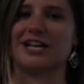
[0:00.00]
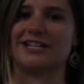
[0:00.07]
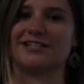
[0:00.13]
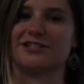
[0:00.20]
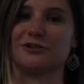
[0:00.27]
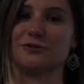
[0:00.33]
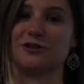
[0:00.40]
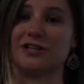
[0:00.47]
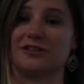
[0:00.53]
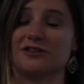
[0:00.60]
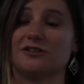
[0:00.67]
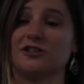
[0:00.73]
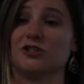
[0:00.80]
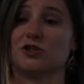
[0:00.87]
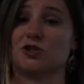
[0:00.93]
tend to think
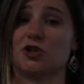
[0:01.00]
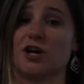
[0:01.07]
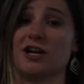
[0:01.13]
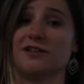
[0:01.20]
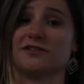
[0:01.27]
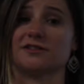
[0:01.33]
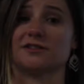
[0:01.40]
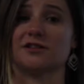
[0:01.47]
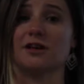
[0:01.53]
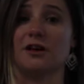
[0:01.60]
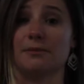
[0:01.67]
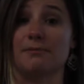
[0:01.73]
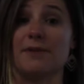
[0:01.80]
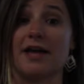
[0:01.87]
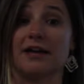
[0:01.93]
that these traits,
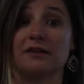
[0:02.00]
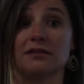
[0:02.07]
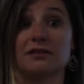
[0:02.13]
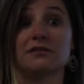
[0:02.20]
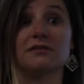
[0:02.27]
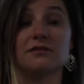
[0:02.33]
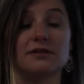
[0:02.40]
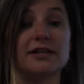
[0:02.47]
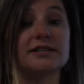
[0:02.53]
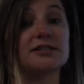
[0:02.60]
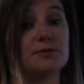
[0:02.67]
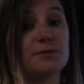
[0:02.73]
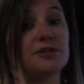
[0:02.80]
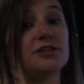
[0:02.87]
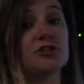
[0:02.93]
men
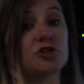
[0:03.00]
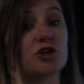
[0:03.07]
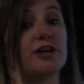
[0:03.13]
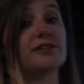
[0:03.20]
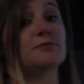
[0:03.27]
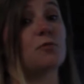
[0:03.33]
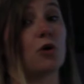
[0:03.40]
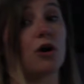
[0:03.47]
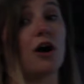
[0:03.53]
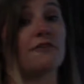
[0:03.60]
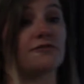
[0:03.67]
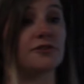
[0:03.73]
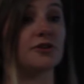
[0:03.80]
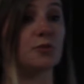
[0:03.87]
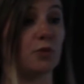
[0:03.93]
exhibit these traits more
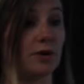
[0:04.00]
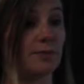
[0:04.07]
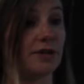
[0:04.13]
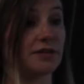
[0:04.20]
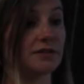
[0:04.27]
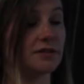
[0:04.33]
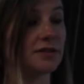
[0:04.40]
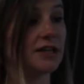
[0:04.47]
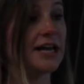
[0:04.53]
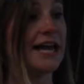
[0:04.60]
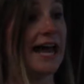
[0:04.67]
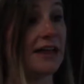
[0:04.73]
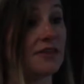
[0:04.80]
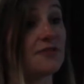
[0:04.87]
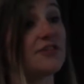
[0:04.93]
often than women,
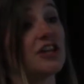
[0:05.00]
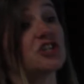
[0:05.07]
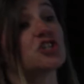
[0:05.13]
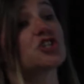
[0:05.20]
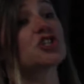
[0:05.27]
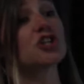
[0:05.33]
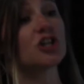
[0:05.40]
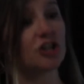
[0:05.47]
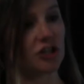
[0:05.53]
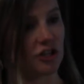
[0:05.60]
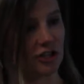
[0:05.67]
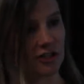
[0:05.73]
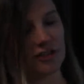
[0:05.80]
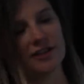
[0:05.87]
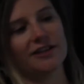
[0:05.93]
and that they
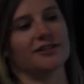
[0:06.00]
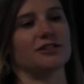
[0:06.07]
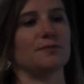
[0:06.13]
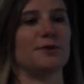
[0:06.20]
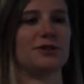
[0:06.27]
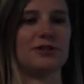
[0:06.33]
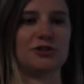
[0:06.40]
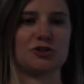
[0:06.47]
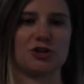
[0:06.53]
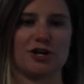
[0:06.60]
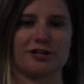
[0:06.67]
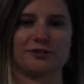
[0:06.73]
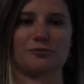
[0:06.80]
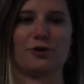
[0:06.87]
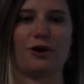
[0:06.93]
should exhibit these
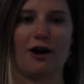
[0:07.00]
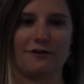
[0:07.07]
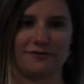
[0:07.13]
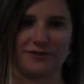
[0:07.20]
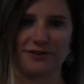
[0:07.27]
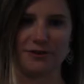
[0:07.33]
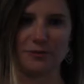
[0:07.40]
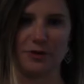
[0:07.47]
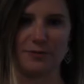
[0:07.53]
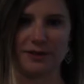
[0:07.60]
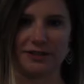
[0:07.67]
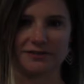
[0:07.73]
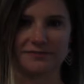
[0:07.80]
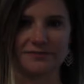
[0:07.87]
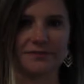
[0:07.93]
traits more often than
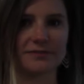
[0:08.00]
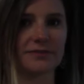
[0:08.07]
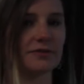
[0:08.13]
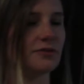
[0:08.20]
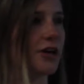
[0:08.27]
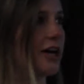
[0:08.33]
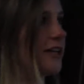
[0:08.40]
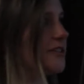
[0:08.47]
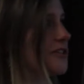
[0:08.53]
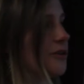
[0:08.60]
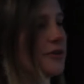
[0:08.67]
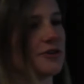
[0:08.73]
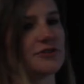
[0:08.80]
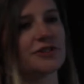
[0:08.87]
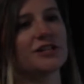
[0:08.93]
women, right?
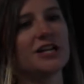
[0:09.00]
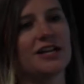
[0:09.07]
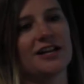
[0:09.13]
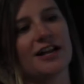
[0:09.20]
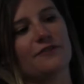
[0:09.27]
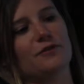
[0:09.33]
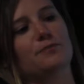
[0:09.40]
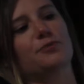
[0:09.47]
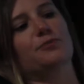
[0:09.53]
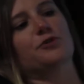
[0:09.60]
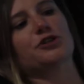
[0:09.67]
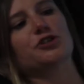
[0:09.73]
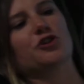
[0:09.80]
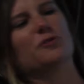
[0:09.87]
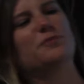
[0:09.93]
So there's kind of a
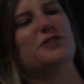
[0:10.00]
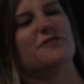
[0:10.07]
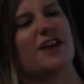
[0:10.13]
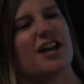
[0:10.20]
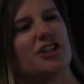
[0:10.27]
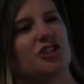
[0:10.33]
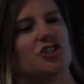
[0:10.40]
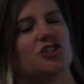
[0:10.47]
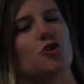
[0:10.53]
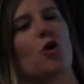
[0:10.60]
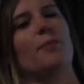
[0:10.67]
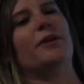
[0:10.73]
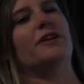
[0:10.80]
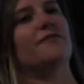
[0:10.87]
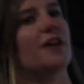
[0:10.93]
prescriptive edge,
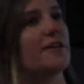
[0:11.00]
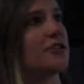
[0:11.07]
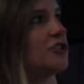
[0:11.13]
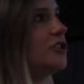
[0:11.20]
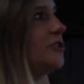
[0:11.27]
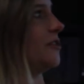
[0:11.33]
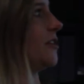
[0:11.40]
normative edge to